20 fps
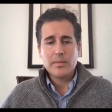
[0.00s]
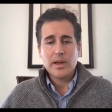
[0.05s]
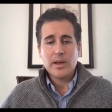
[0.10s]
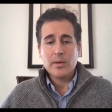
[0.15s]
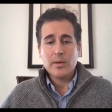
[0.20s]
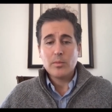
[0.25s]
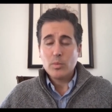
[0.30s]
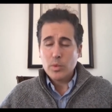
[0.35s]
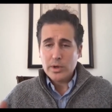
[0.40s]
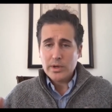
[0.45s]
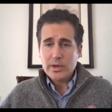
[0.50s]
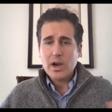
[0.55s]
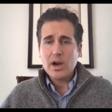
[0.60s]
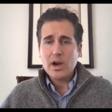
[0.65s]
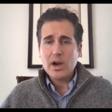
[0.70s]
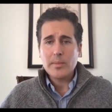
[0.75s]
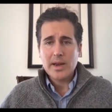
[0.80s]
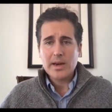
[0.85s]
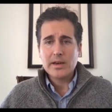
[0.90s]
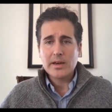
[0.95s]
It would
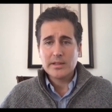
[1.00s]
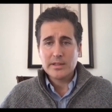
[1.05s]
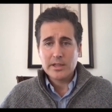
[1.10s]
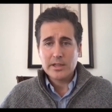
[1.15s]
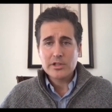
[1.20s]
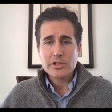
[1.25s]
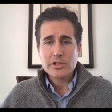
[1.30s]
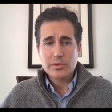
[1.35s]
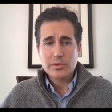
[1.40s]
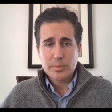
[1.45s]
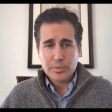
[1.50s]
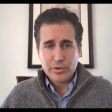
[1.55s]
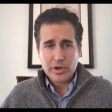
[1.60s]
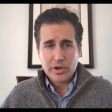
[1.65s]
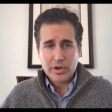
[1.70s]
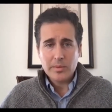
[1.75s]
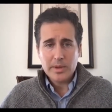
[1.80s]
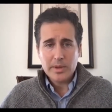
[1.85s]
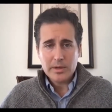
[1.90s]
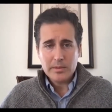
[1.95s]
come at an additional
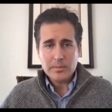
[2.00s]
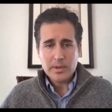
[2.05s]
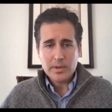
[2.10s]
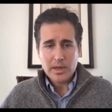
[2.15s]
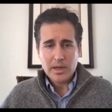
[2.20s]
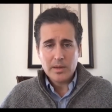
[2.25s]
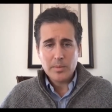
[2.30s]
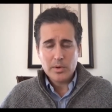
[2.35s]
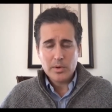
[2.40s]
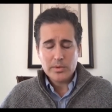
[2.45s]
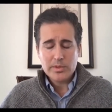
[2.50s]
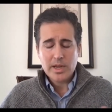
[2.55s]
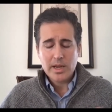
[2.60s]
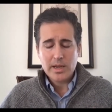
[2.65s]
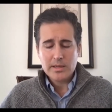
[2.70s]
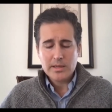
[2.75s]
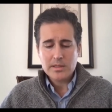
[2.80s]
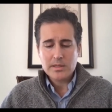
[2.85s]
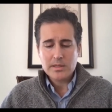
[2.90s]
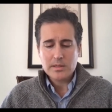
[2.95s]
premium in most
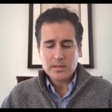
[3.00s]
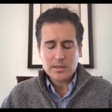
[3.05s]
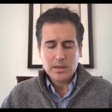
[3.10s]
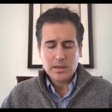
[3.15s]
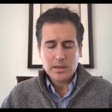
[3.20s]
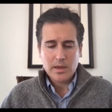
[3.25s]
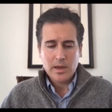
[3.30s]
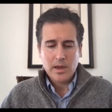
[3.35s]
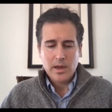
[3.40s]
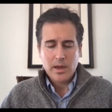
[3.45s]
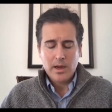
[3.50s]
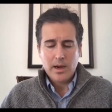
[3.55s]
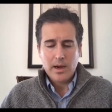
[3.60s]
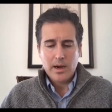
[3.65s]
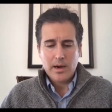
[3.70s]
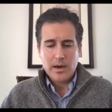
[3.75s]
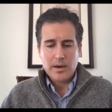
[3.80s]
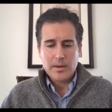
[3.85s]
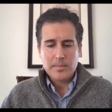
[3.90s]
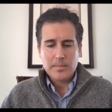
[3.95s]
cases.
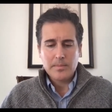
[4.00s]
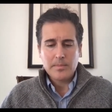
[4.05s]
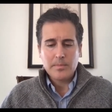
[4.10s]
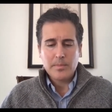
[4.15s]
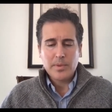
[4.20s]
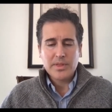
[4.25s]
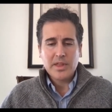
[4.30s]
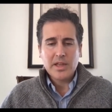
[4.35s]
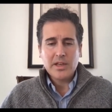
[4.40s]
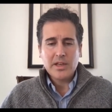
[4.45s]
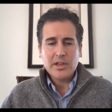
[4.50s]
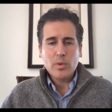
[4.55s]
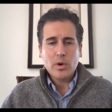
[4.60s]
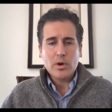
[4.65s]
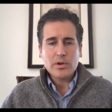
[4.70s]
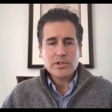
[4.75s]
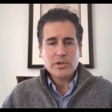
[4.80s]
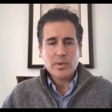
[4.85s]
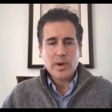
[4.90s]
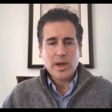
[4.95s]
But then you
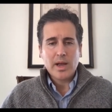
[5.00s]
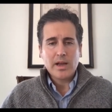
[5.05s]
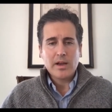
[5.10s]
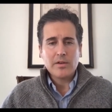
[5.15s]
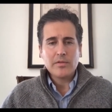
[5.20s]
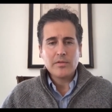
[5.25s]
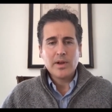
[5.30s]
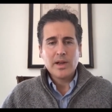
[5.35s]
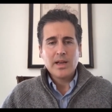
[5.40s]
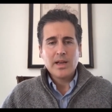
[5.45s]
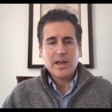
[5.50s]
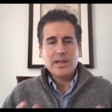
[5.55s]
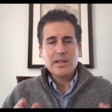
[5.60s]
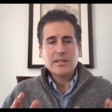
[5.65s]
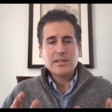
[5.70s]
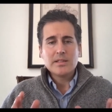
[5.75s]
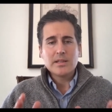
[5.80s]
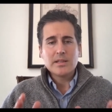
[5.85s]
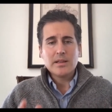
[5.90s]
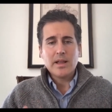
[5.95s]
also have
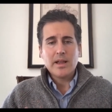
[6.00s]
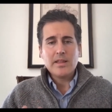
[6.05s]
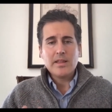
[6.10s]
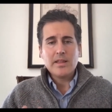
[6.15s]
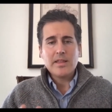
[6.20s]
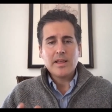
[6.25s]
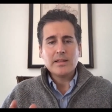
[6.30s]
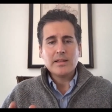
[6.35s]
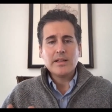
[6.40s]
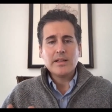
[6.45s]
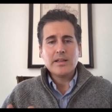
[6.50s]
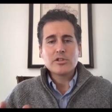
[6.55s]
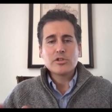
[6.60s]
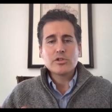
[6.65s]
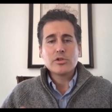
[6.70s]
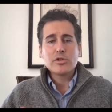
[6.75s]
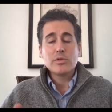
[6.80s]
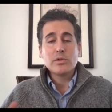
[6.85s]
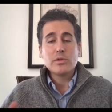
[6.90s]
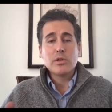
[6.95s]
delay that leads
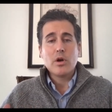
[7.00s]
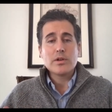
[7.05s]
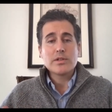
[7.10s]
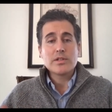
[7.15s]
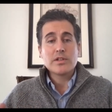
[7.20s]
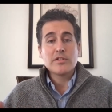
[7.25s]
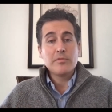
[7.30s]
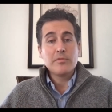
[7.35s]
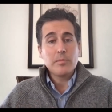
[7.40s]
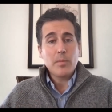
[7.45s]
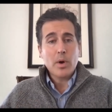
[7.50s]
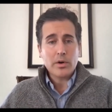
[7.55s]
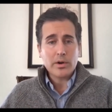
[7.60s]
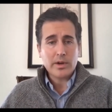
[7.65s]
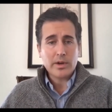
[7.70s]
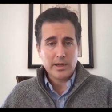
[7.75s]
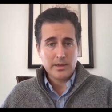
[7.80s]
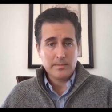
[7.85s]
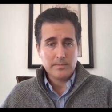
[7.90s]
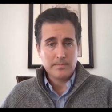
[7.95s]
to loss of
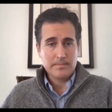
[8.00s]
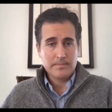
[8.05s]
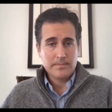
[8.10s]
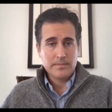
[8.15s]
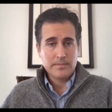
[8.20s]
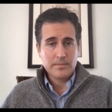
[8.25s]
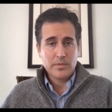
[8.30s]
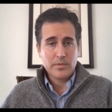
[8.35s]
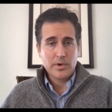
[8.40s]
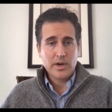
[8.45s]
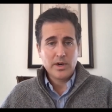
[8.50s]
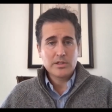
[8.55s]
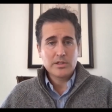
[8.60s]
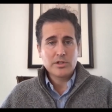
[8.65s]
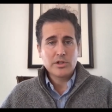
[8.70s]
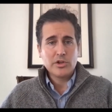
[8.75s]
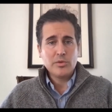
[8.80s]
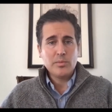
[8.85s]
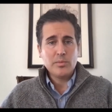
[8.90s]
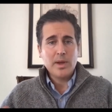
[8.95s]
market, right?
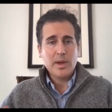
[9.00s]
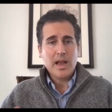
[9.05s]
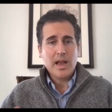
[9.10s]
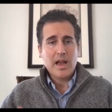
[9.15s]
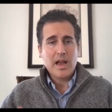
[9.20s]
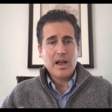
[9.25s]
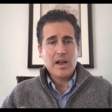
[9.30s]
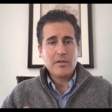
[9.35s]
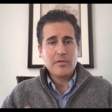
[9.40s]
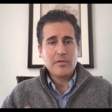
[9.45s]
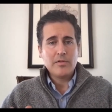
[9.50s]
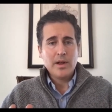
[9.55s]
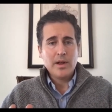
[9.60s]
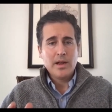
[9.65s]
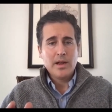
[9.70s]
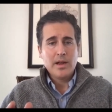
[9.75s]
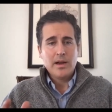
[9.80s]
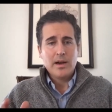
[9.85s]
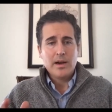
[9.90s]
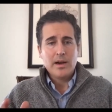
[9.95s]
So you may have,
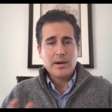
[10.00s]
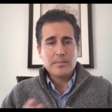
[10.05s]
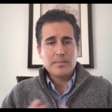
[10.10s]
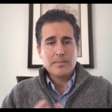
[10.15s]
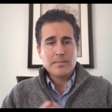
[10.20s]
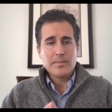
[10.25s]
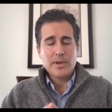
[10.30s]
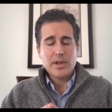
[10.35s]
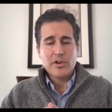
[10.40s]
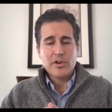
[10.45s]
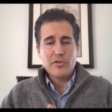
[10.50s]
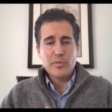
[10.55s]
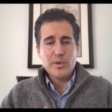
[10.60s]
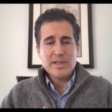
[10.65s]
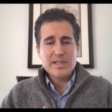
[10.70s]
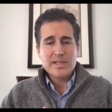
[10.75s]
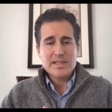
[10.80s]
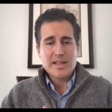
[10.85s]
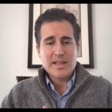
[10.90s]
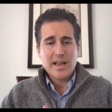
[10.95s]
you know, if
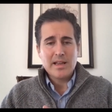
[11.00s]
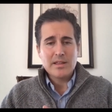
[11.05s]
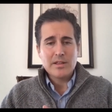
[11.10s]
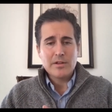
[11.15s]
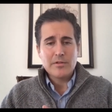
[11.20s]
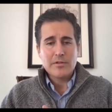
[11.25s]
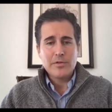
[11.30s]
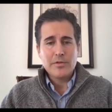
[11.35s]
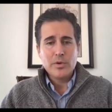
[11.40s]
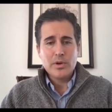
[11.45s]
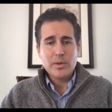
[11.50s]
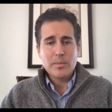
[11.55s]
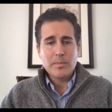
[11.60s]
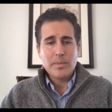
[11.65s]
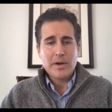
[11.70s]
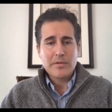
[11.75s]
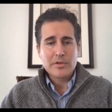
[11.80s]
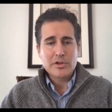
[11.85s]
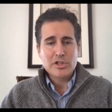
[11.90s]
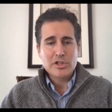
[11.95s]
we stay in the food and
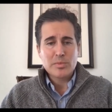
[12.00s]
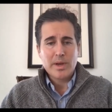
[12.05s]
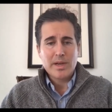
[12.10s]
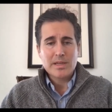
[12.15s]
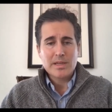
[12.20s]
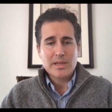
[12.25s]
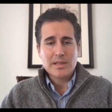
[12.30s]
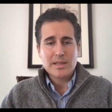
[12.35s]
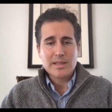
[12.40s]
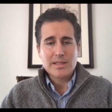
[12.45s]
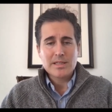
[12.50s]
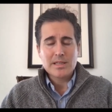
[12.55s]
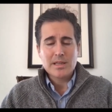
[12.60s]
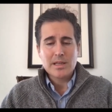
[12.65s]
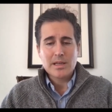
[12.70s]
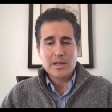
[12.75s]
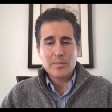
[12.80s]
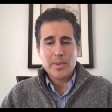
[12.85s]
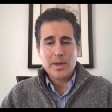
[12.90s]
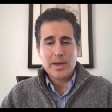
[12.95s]
beverage space, let's
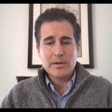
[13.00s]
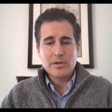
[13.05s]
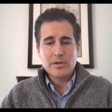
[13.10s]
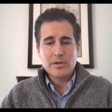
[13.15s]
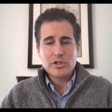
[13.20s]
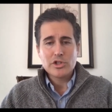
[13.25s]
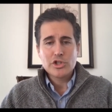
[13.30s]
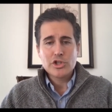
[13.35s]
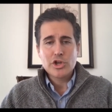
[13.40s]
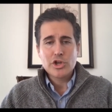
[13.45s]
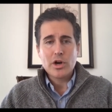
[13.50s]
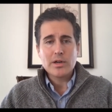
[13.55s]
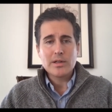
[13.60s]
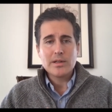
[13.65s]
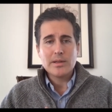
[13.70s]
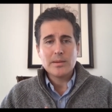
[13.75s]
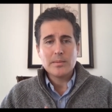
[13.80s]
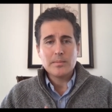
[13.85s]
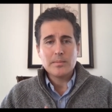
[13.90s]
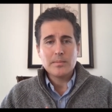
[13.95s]
think about
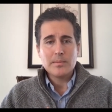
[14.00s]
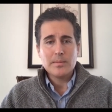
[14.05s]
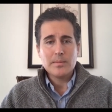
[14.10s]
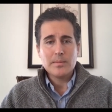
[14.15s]
chocolate